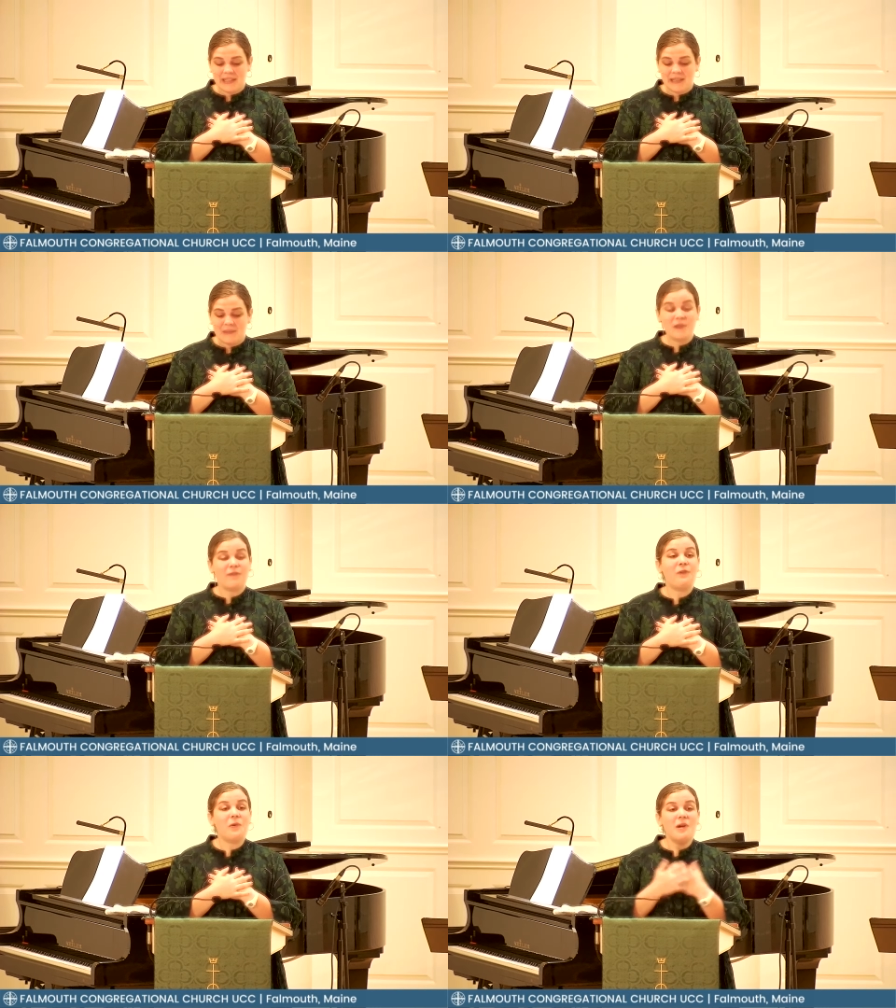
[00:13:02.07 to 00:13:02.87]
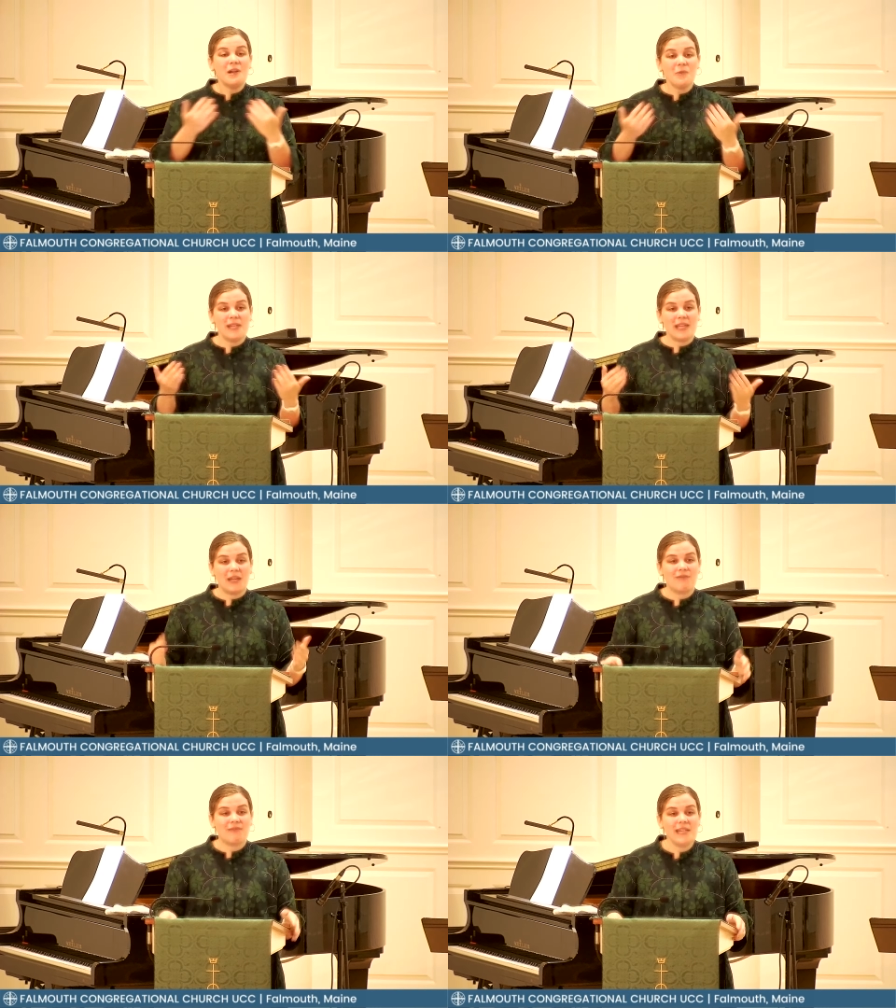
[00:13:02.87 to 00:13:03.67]
Before we
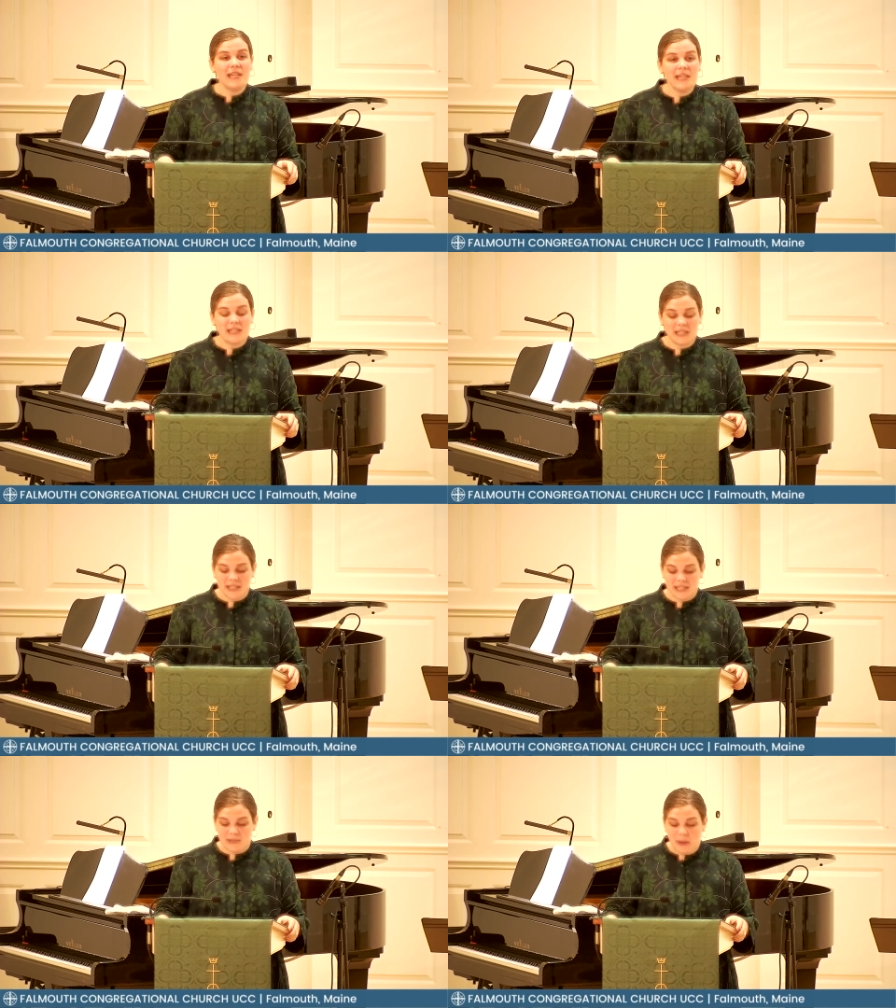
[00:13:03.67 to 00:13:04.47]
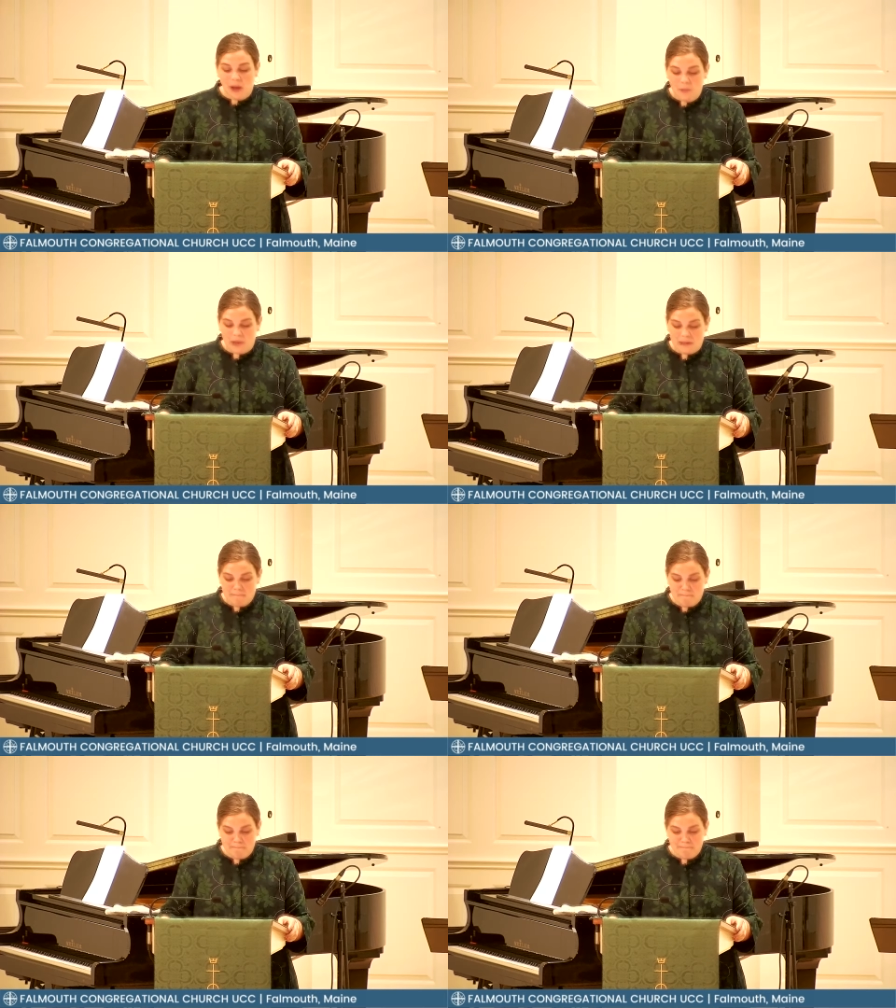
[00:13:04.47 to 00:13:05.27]
can read this
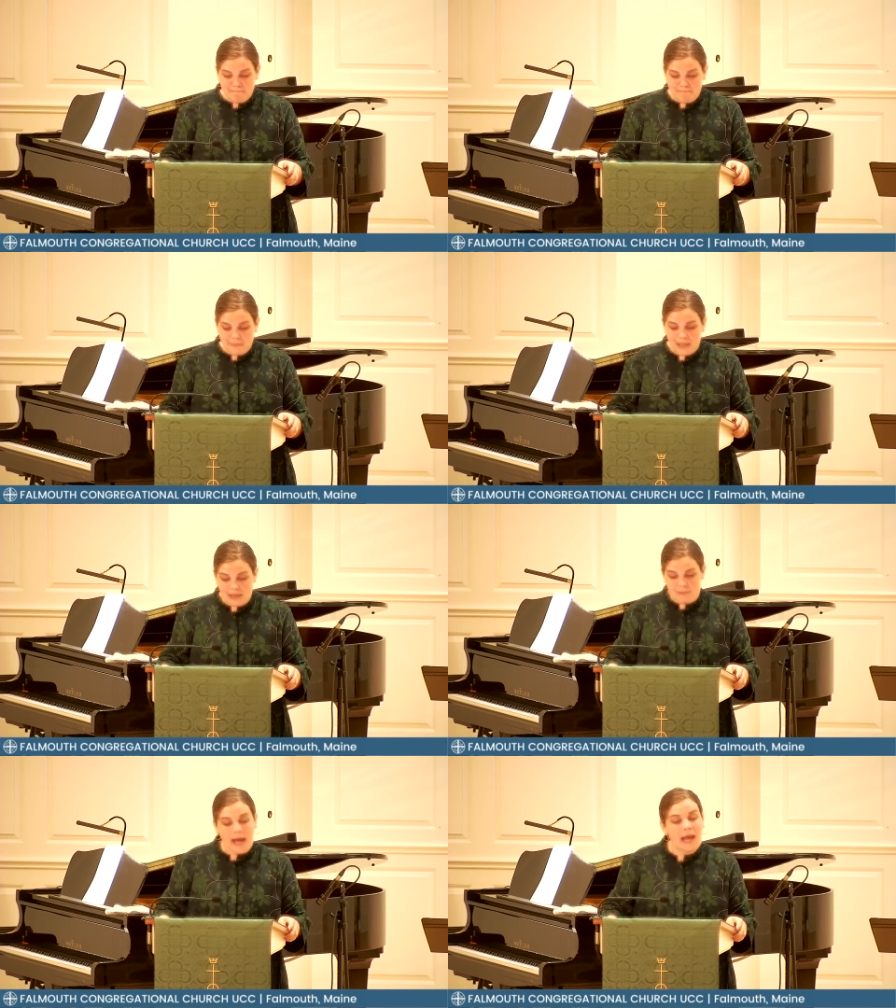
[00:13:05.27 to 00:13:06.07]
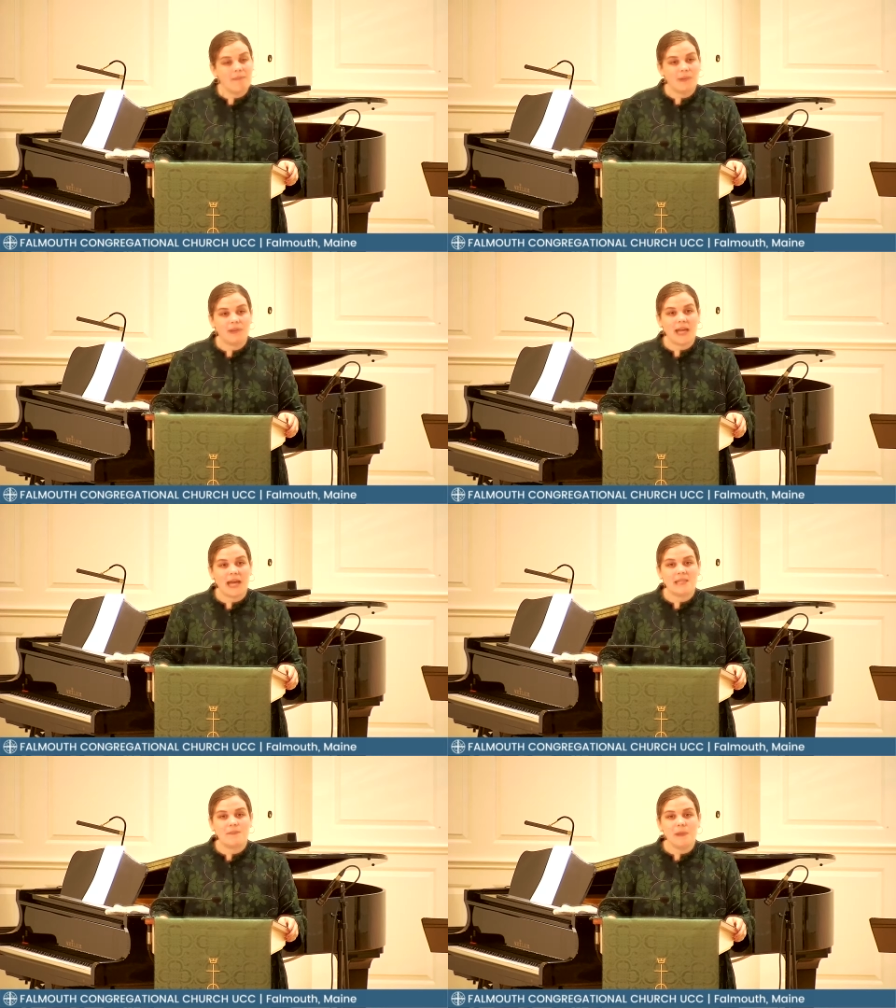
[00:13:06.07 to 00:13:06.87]
poem in the Bible
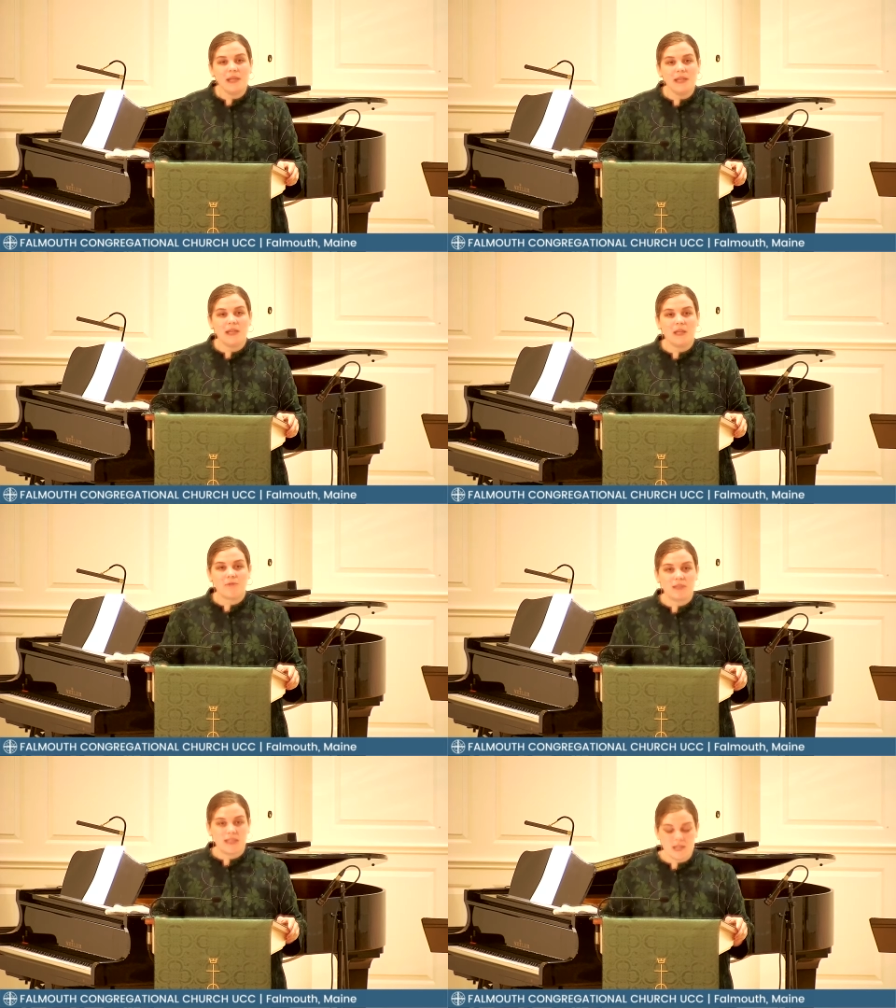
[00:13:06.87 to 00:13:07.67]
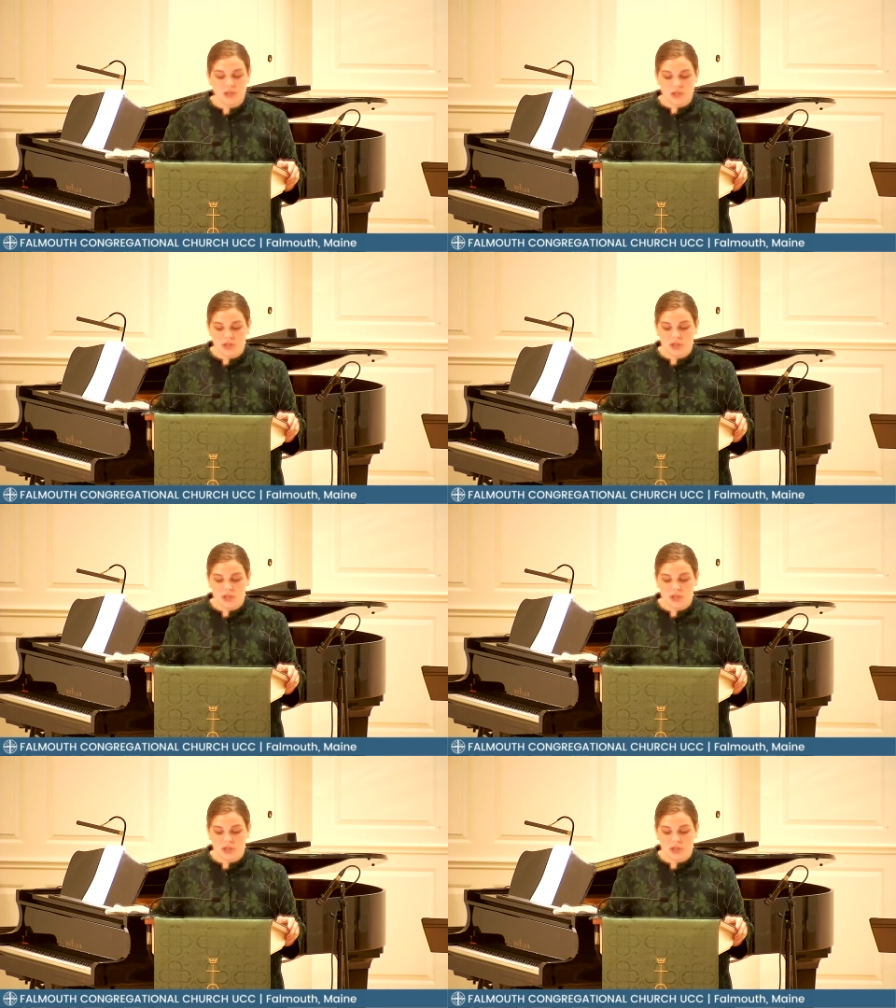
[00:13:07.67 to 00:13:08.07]
as being in relation,